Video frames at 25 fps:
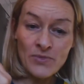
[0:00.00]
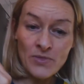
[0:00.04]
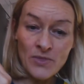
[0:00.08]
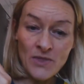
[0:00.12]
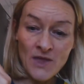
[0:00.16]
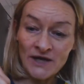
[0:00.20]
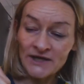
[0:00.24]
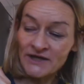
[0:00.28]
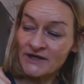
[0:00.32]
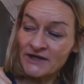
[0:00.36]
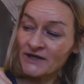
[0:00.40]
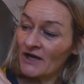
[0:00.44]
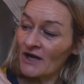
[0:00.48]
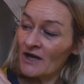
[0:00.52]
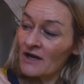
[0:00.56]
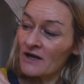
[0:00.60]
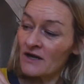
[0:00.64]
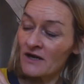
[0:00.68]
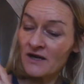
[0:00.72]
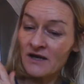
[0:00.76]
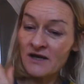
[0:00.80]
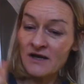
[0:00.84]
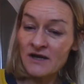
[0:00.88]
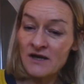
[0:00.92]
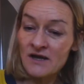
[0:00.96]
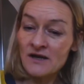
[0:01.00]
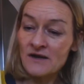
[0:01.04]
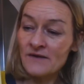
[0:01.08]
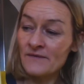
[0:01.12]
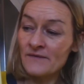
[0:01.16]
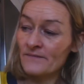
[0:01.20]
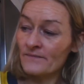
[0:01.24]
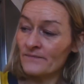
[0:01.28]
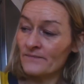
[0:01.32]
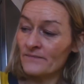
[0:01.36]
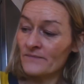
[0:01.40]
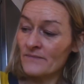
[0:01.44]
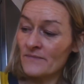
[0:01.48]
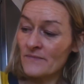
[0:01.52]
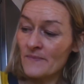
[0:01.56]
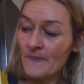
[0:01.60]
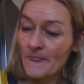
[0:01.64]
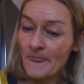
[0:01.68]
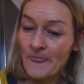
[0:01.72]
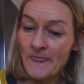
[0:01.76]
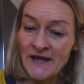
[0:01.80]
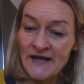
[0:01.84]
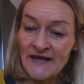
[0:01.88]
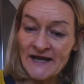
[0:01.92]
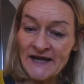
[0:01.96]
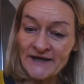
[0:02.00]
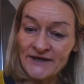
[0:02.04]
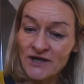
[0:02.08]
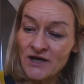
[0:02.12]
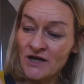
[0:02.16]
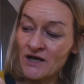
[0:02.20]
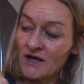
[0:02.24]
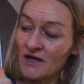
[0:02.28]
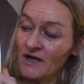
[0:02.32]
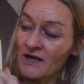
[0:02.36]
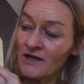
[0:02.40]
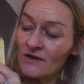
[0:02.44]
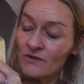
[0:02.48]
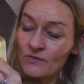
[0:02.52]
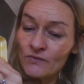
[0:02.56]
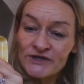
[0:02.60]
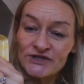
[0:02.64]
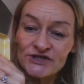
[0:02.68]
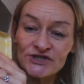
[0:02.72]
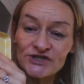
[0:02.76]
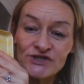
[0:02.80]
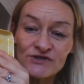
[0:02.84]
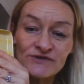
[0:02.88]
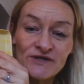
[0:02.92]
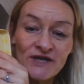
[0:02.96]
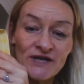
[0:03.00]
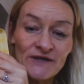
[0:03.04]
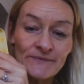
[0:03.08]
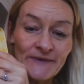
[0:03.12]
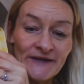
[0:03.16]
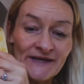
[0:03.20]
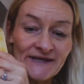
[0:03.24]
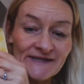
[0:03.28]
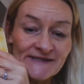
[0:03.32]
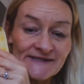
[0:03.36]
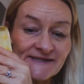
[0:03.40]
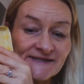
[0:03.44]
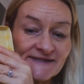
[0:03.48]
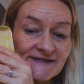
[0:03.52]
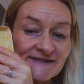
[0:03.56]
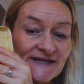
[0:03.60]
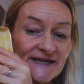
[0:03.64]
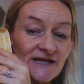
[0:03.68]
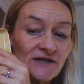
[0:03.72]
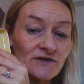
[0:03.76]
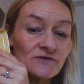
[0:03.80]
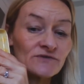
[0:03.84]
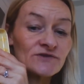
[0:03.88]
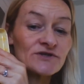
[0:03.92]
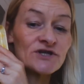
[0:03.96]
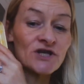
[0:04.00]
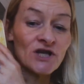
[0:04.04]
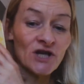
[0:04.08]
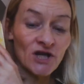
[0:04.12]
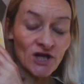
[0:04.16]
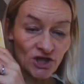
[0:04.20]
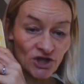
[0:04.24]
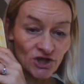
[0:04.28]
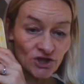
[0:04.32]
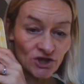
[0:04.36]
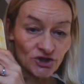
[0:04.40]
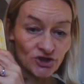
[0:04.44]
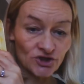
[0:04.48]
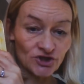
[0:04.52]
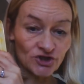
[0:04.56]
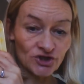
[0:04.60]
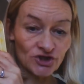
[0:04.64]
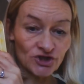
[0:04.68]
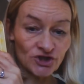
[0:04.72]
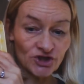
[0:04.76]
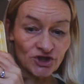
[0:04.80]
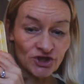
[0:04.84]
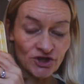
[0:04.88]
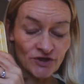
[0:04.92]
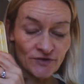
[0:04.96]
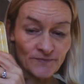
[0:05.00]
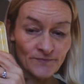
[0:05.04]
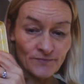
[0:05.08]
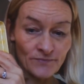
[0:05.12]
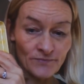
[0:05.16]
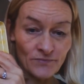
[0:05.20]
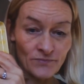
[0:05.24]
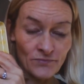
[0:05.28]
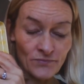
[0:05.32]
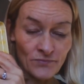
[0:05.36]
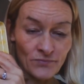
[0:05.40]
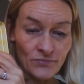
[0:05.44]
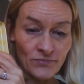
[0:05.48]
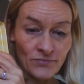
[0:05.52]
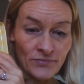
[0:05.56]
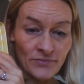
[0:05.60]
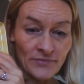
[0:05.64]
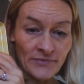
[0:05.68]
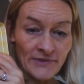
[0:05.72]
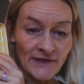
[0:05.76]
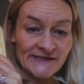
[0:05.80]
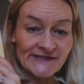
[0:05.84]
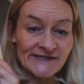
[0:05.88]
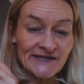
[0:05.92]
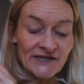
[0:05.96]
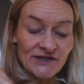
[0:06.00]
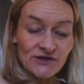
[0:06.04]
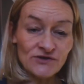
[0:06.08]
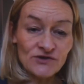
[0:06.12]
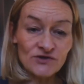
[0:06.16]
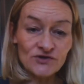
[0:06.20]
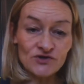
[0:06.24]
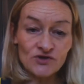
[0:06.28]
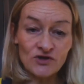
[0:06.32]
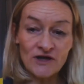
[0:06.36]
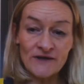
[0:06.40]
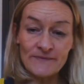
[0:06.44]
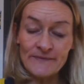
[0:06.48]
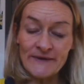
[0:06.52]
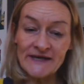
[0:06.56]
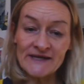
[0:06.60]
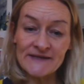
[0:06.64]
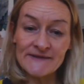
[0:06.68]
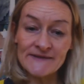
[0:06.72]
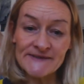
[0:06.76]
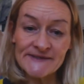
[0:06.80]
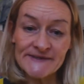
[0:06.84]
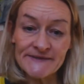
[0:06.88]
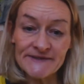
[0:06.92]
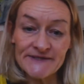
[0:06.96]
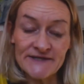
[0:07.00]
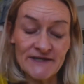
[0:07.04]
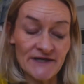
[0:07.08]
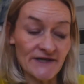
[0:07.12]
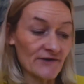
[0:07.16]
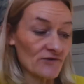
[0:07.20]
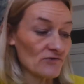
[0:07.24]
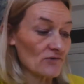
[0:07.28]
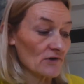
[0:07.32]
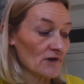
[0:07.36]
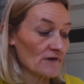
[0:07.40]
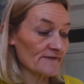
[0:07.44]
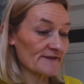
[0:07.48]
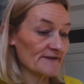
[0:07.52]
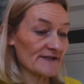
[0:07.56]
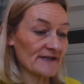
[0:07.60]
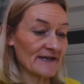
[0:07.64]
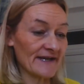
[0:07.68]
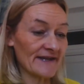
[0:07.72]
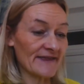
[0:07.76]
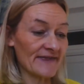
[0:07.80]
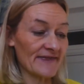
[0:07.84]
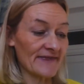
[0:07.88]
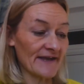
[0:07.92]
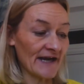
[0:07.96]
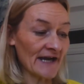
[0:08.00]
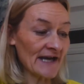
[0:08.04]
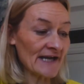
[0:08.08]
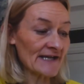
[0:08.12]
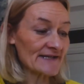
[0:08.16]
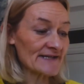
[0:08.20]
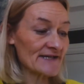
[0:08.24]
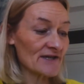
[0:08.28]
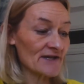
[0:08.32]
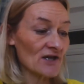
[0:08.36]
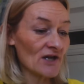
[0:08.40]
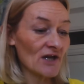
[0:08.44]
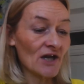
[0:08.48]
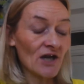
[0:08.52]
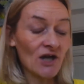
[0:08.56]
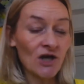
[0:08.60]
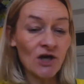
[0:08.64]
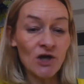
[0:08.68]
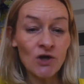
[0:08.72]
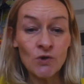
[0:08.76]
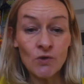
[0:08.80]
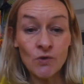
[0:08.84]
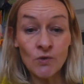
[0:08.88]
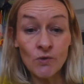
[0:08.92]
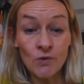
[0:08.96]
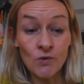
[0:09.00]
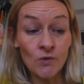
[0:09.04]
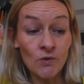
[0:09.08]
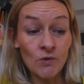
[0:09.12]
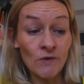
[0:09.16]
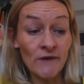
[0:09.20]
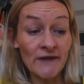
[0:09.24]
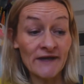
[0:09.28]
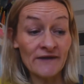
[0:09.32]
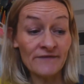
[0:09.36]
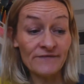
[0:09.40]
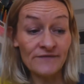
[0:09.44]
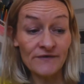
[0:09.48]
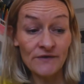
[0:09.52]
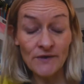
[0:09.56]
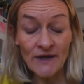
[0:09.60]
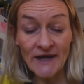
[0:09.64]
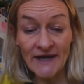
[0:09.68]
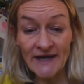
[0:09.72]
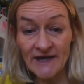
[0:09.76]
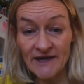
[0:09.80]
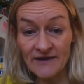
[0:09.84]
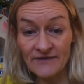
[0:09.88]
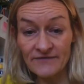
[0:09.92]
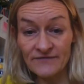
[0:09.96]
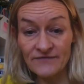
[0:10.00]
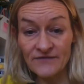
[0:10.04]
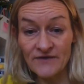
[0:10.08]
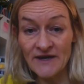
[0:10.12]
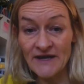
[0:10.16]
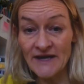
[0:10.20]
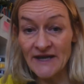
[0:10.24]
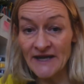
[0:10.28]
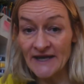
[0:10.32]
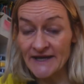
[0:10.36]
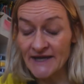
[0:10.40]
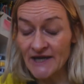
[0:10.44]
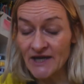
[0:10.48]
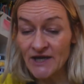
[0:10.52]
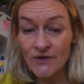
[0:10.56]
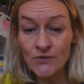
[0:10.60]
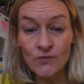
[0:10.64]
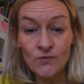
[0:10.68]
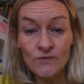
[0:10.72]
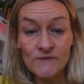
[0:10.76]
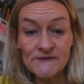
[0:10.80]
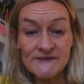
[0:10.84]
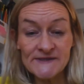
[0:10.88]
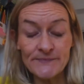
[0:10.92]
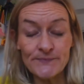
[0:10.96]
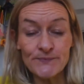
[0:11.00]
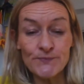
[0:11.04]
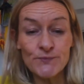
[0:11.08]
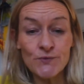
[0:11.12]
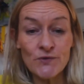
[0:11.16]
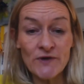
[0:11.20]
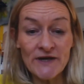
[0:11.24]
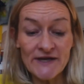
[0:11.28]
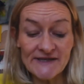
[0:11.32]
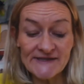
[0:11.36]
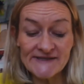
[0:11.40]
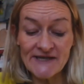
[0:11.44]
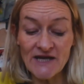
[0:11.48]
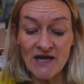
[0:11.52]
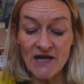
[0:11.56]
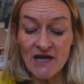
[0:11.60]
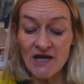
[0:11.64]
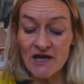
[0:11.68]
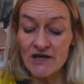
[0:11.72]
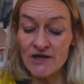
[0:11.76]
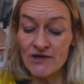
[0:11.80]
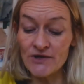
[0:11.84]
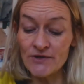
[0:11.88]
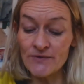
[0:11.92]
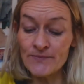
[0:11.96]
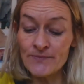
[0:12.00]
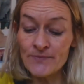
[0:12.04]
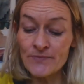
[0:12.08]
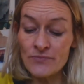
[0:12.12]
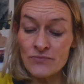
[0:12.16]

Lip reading: a K and a H, which you know makes the sound ch. So you could try making some digraphs like that. Or if you have Lego or some bricks at home,